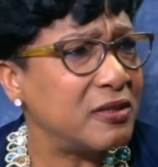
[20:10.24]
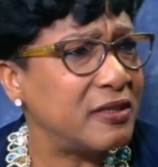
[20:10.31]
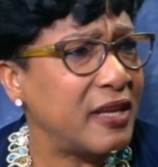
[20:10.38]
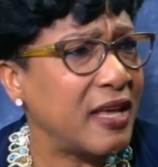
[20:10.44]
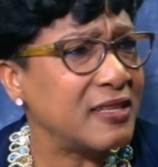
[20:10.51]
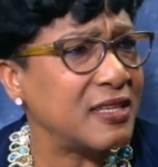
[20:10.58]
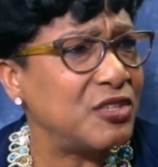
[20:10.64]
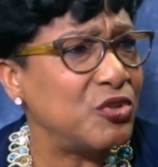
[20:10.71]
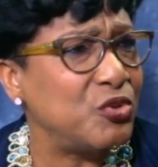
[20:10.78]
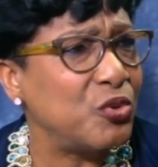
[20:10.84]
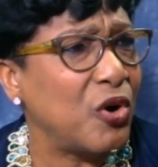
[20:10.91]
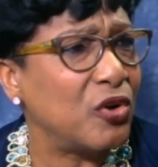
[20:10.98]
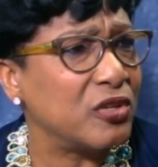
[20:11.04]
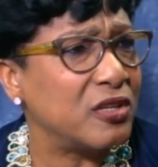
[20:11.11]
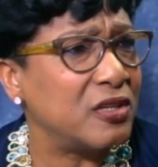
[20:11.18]
things that you do
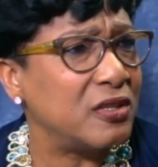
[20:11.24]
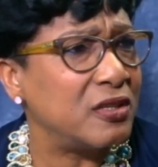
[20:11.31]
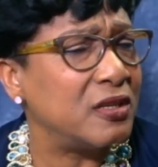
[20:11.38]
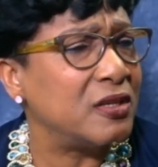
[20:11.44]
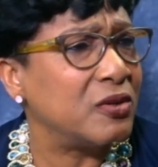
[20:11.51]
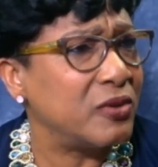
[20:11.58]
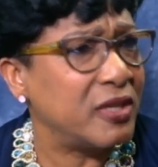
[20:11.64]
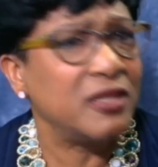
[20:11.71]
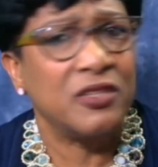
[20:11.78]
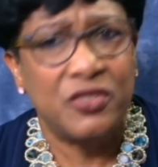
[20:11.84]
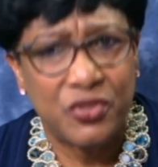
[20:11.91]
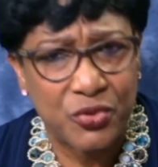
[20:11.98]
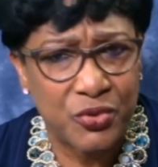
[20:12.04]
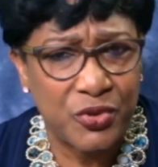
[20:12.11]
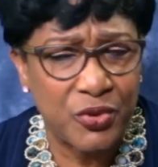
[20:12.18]
out of, you know, in the
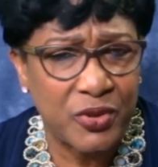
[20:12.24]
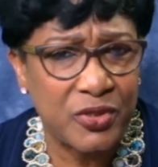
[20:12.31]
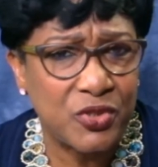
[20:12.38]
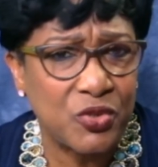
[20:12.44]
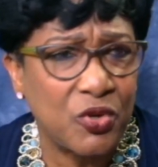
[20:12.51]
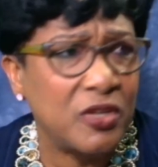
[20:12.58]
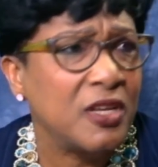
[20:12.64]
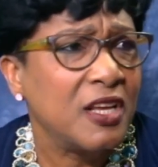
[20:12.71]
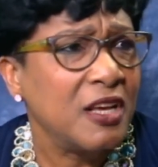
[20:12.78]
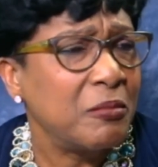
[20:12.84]
studio and so on.